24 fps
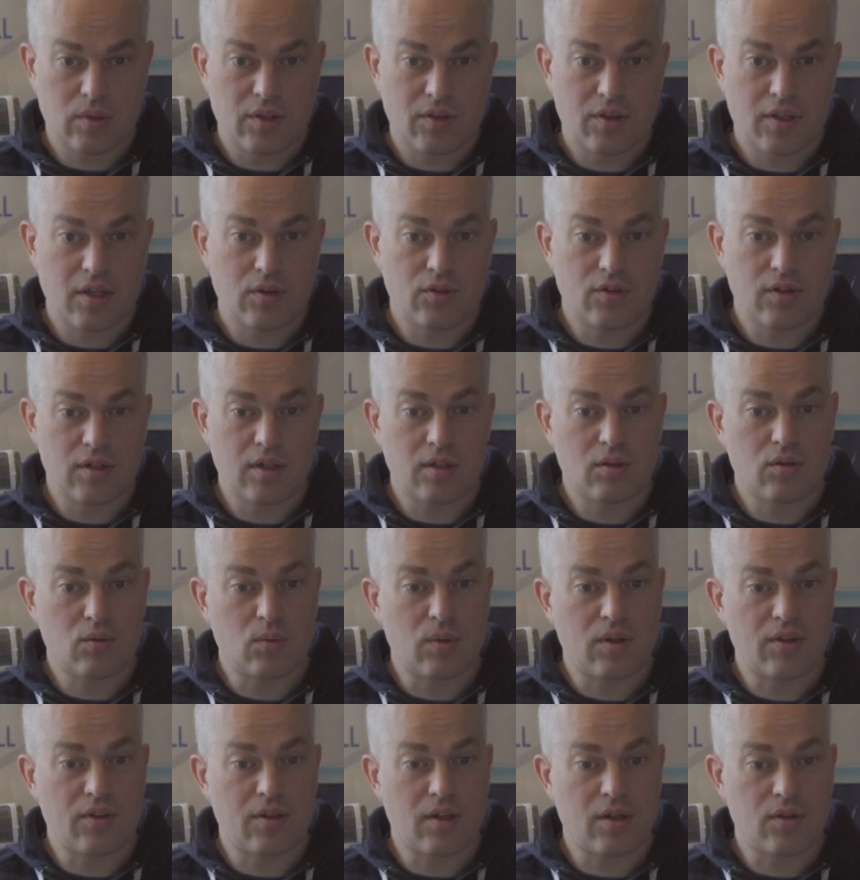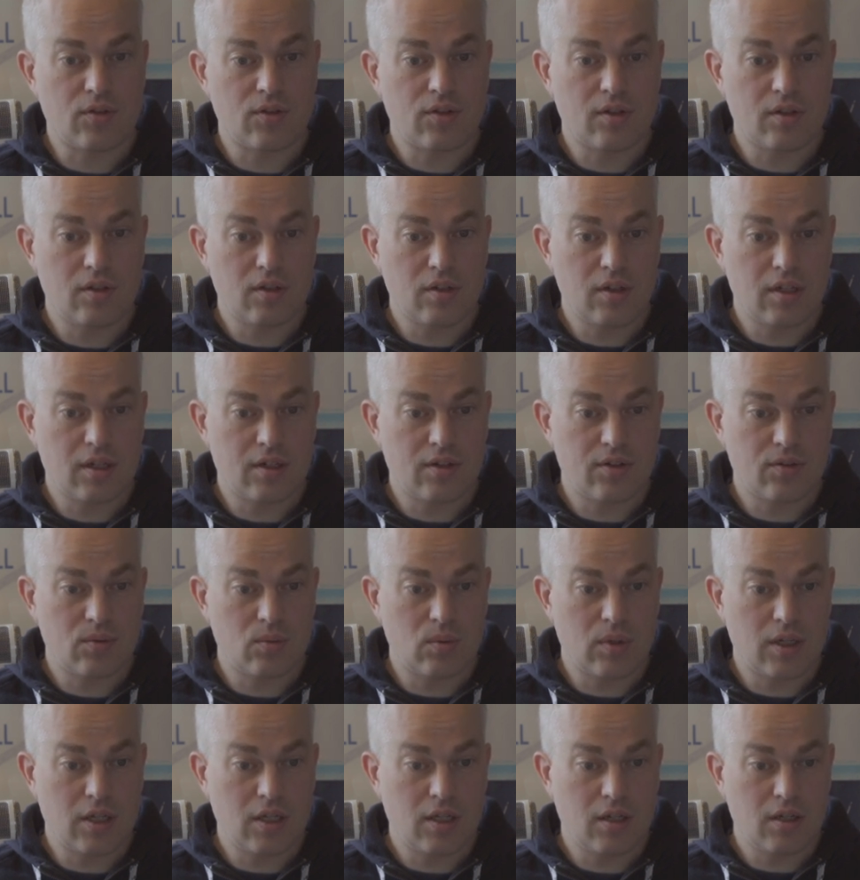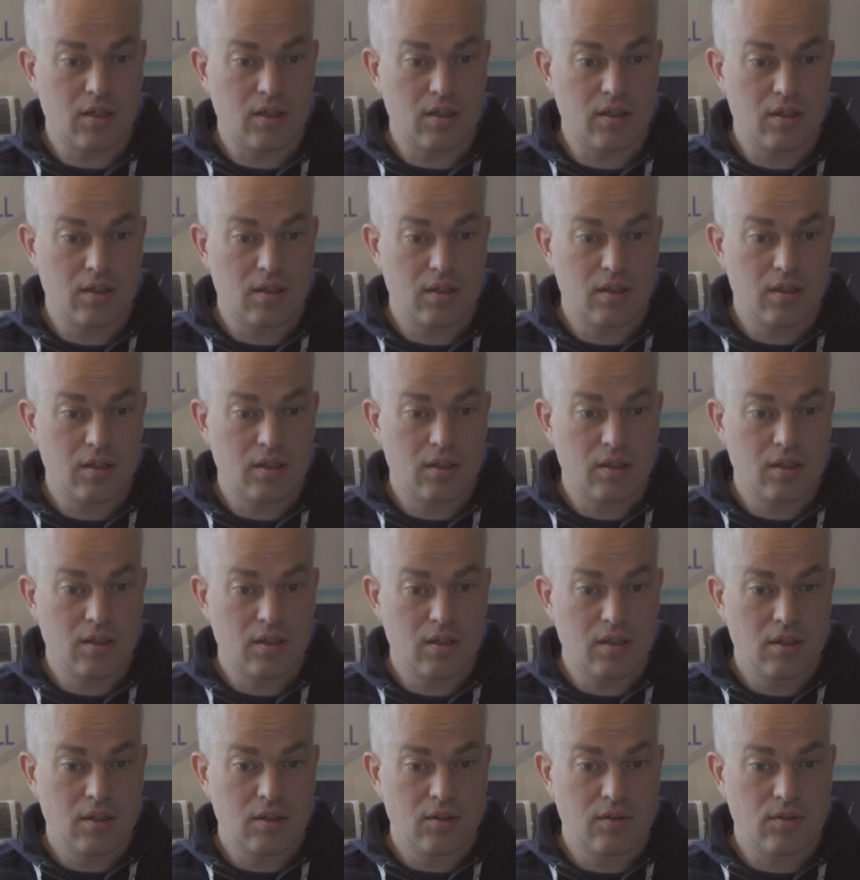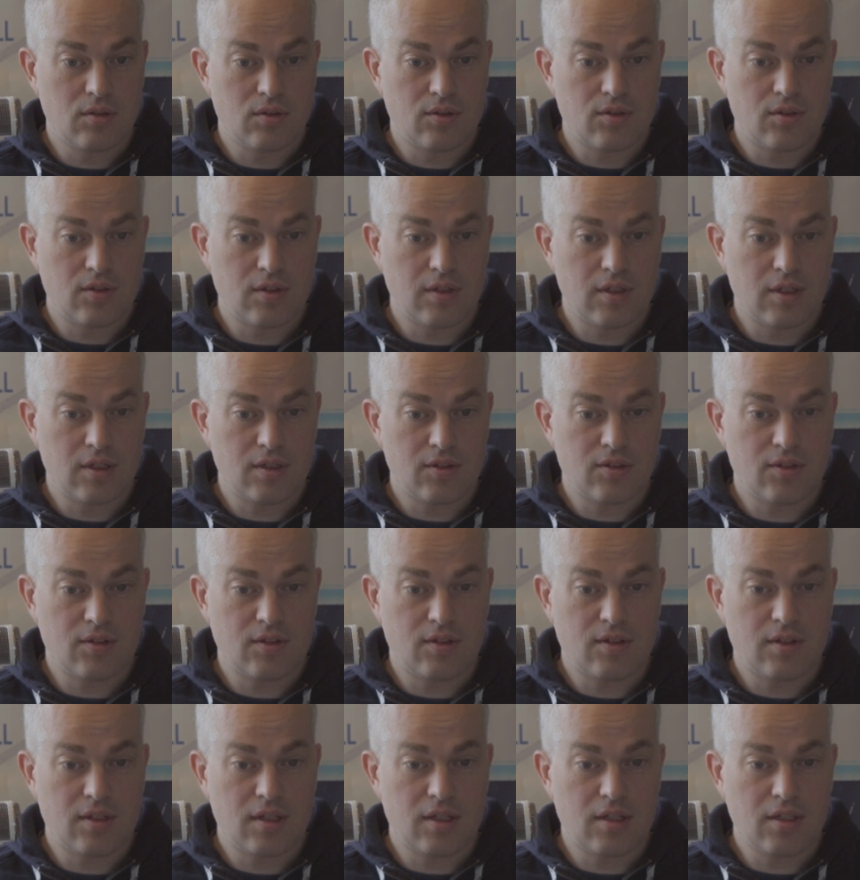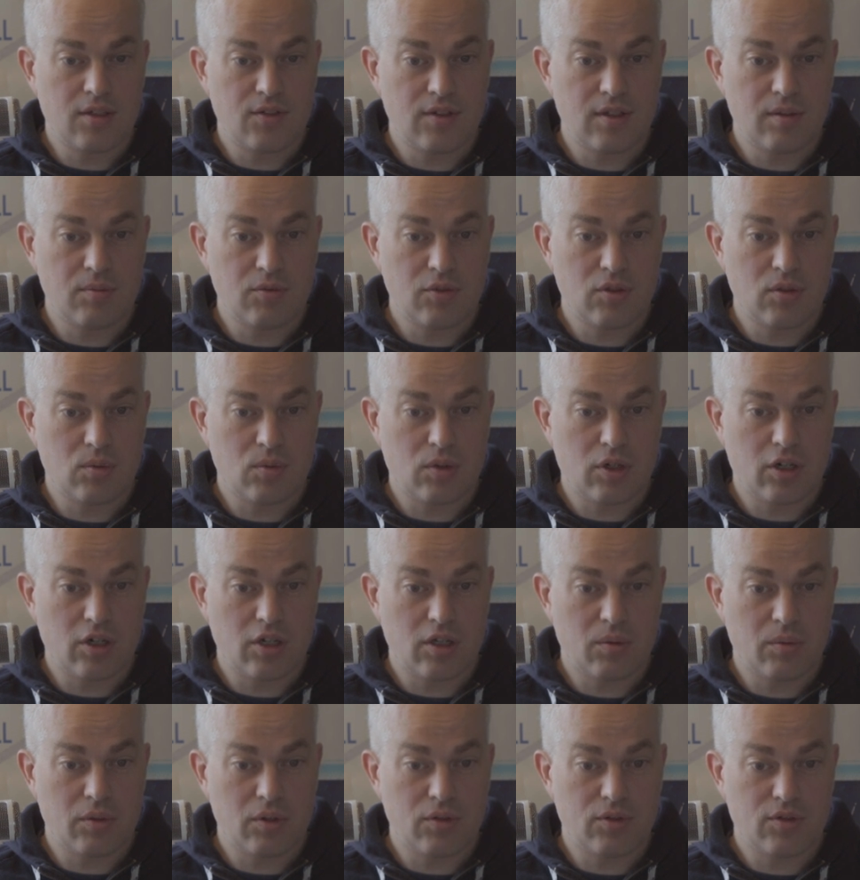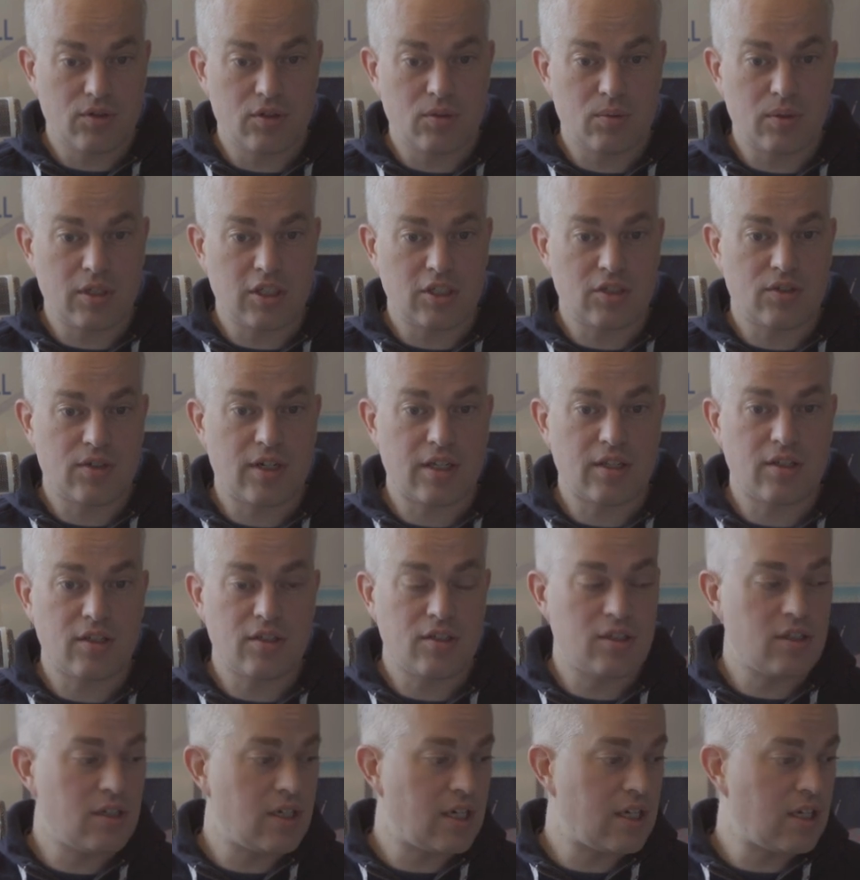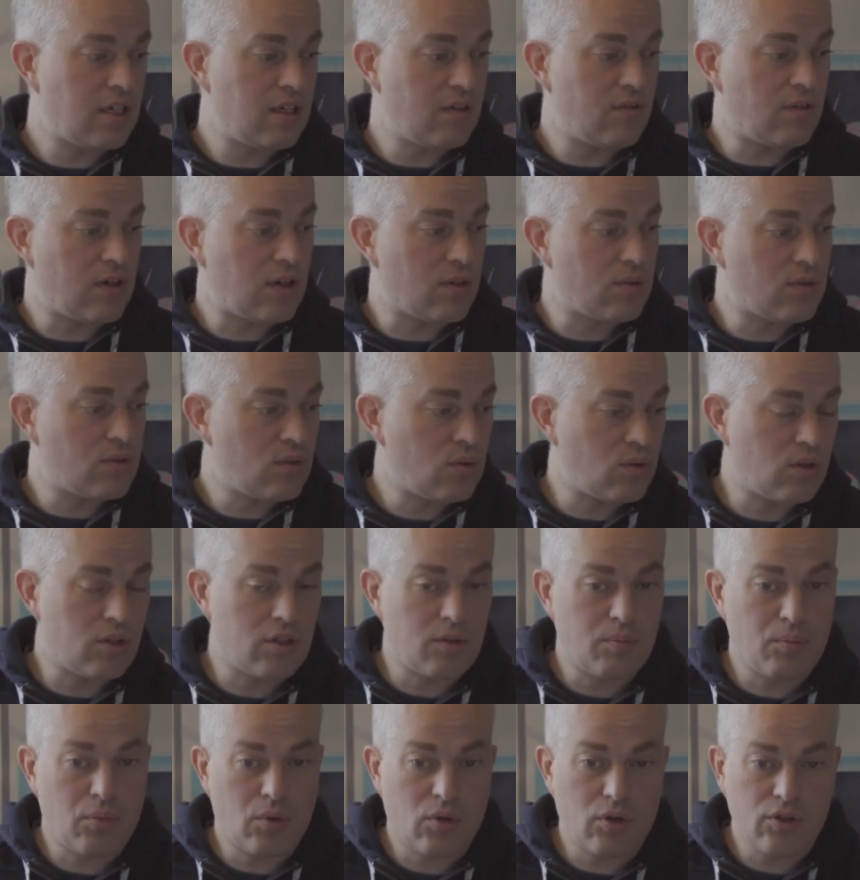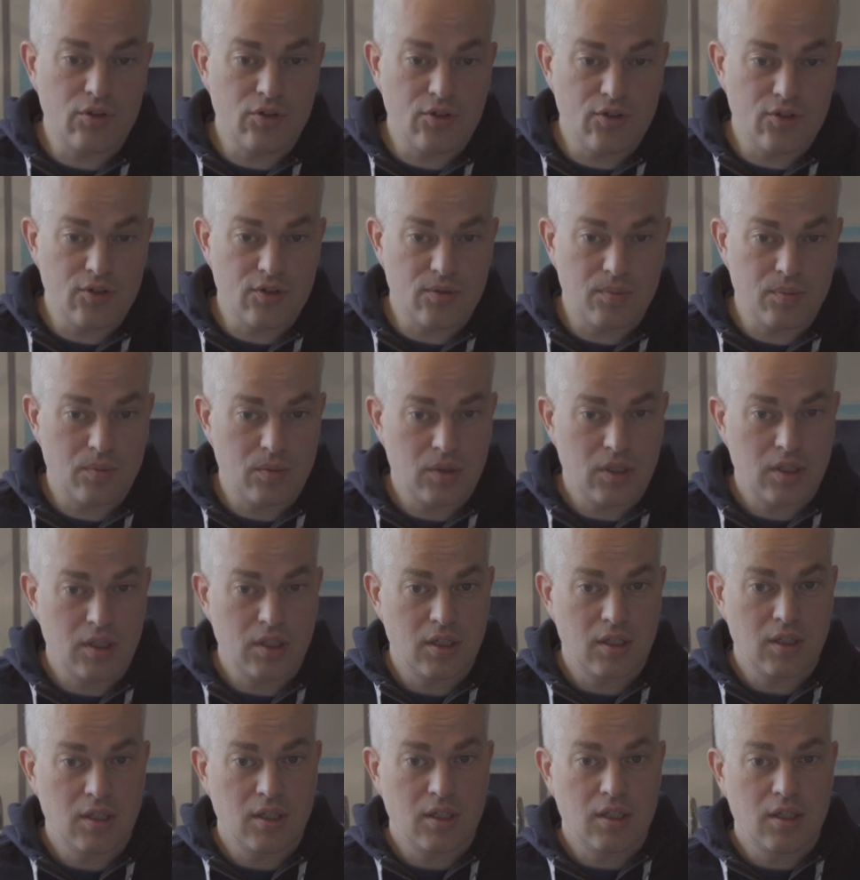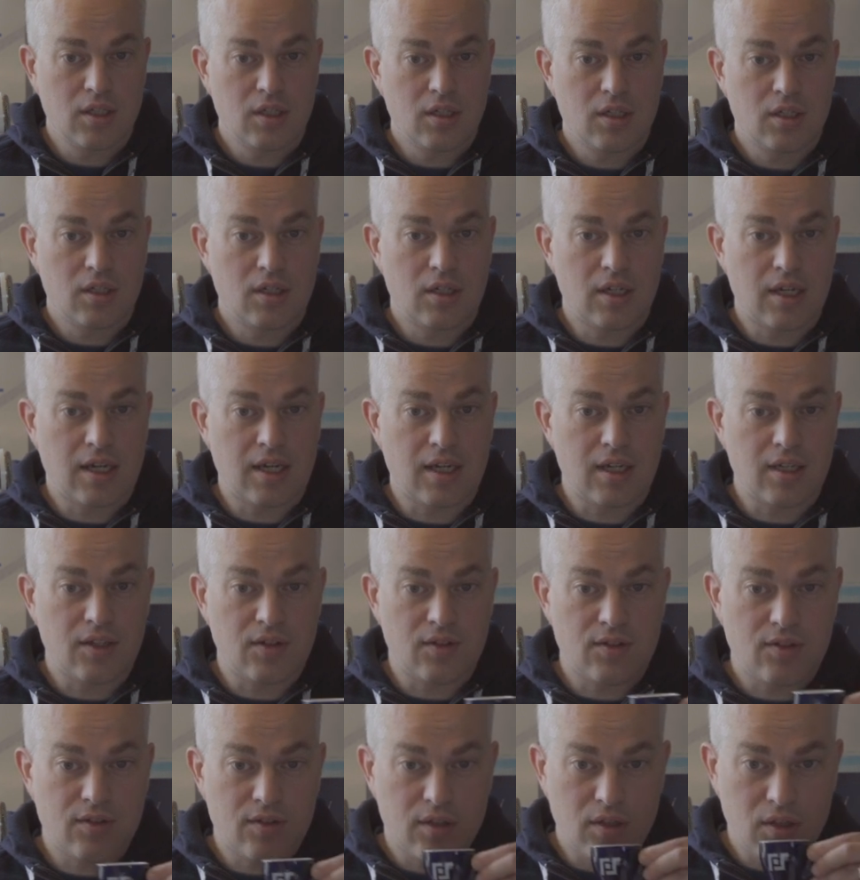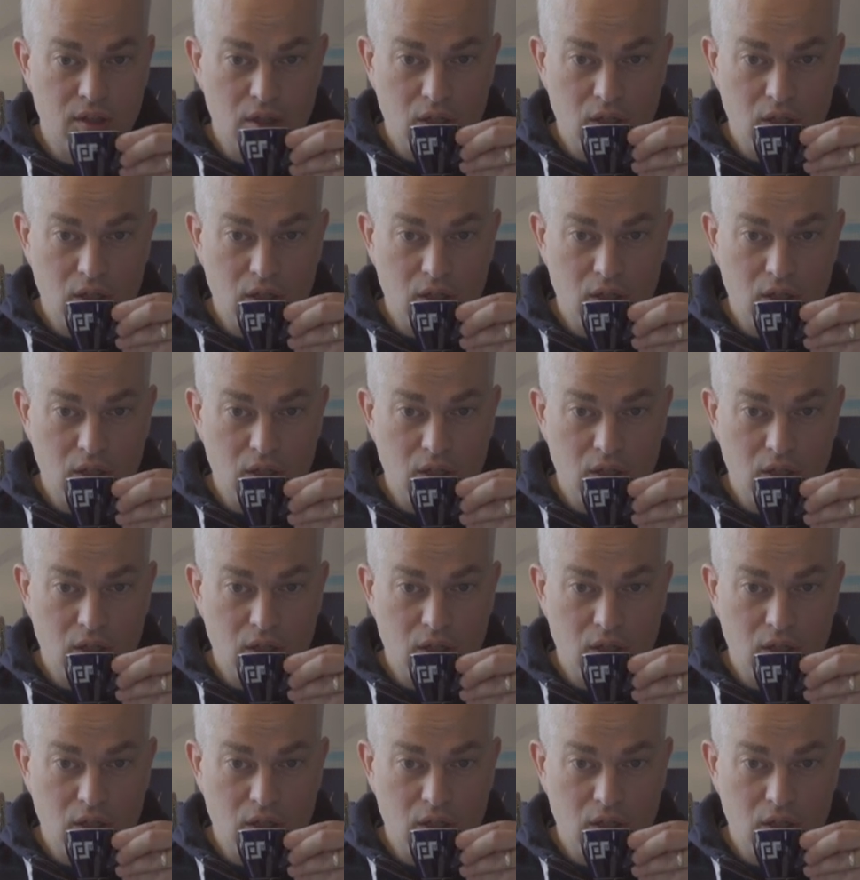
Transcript: out of 1000 there as well. So still seems to work. We use the switch strategy and give out all the points. Nice.